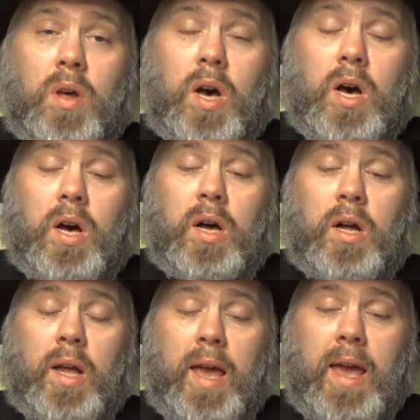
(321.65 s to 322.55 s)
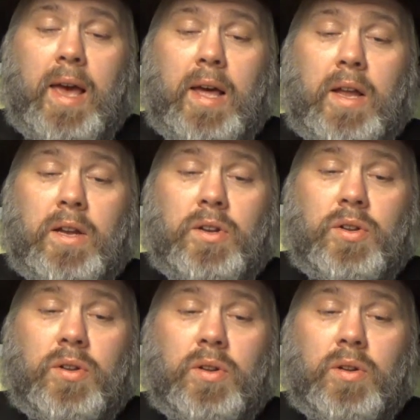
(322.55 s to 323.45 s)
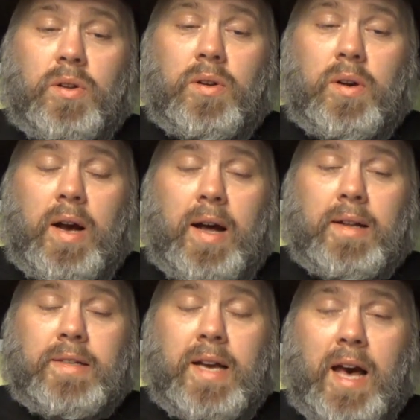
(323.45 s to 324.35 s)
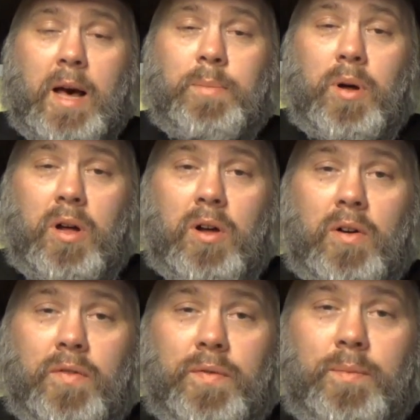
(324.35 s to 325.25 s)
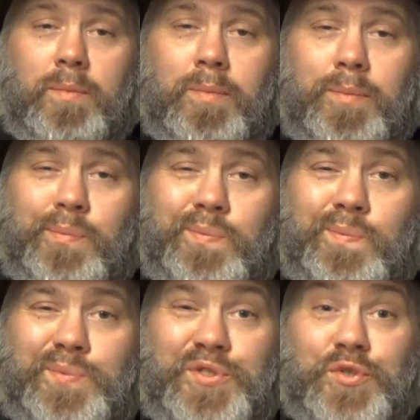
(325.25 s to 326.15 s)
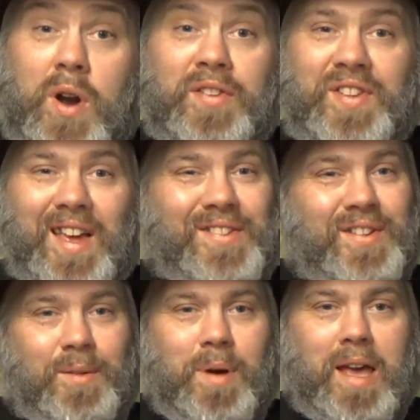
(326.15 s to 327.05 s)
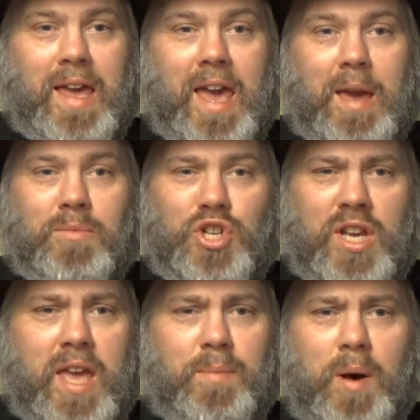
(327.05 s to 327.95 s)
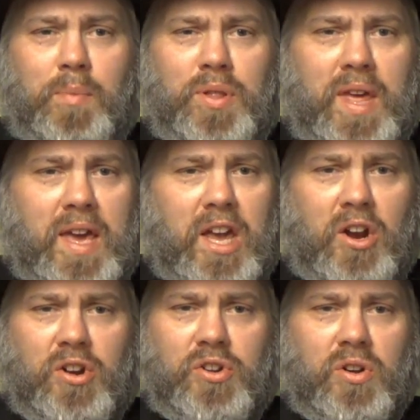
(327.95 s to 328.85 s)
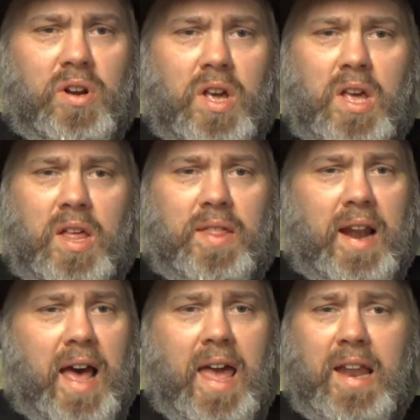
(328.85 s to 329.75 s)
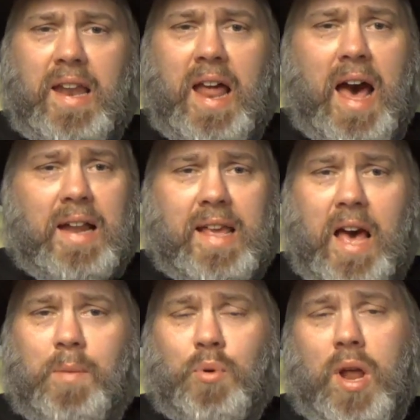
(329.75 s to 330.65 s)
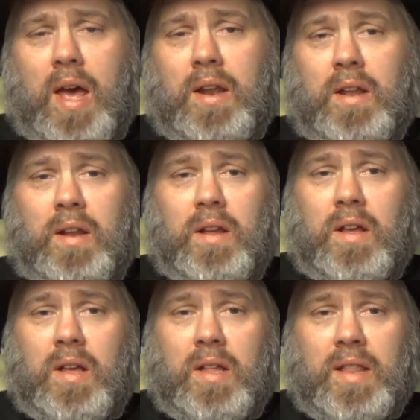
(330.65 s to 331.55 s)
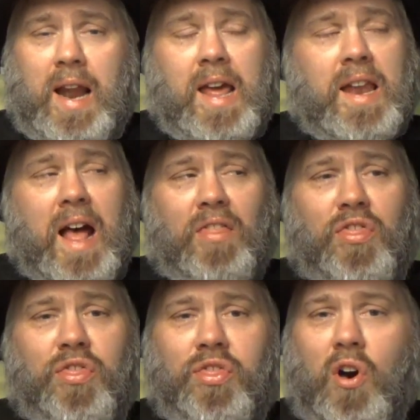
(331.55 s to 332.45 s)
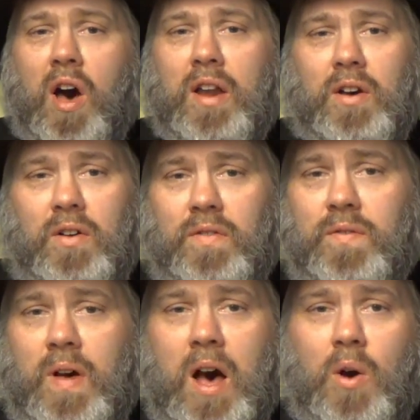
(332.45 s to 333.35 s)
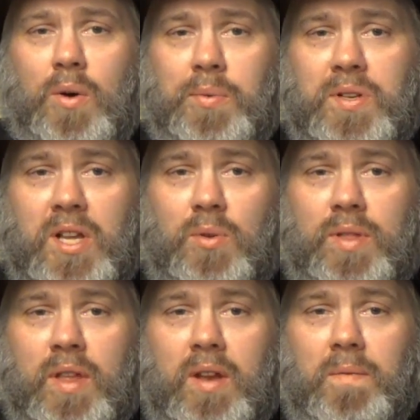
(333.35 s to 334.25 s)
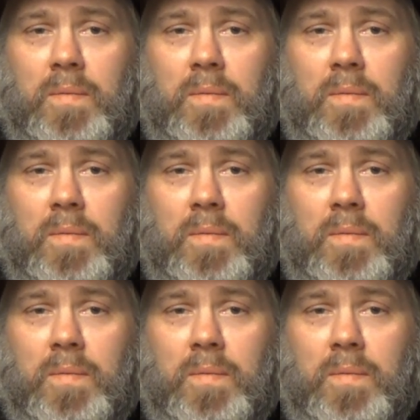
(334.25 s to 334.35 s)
And on top of stress testing my game, she came up with a character that I had not comprehended, that I had not thought of how I would deal with it.